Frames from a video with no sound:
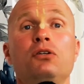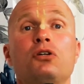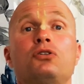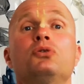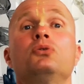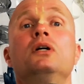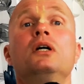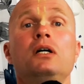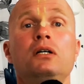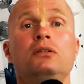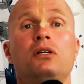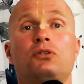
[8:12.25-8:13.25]
not
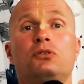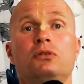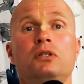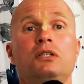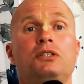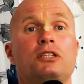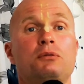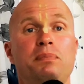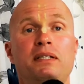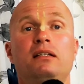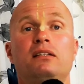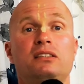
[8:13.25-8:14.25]
to just
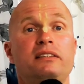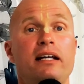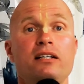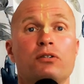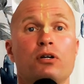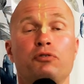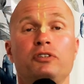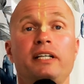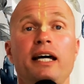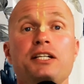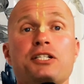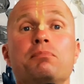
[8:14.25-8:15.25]
be in the center of
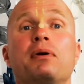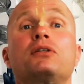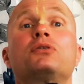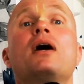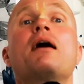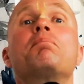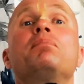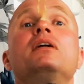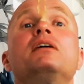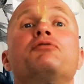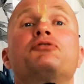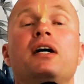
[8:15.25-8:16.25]
attention, but to
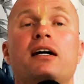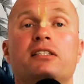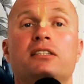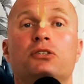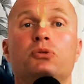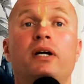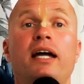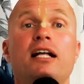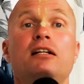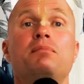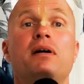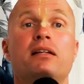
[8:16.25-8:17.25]
uplift others, to
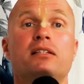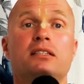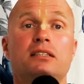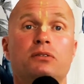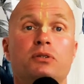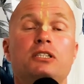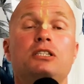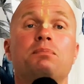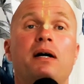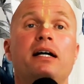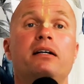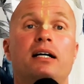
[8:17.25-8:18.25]
help others, to
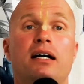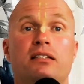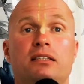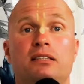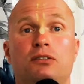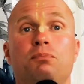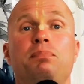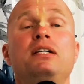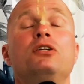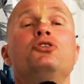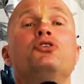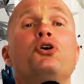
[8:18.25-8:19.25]
inspire others, to
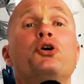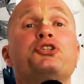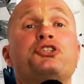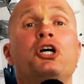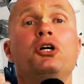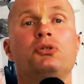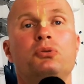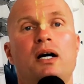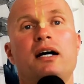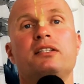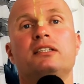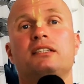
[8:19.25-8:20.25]
be the nurse to
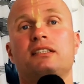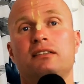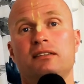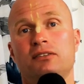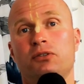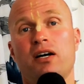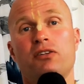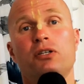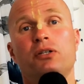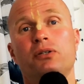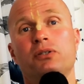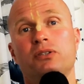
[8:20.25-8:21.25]
others, to other
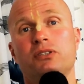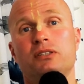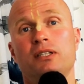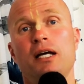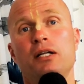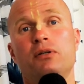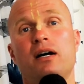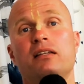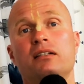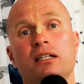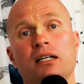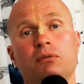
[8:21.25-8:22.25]
girls, to
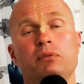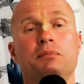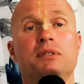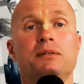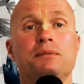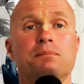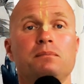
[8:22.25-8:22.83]
other women.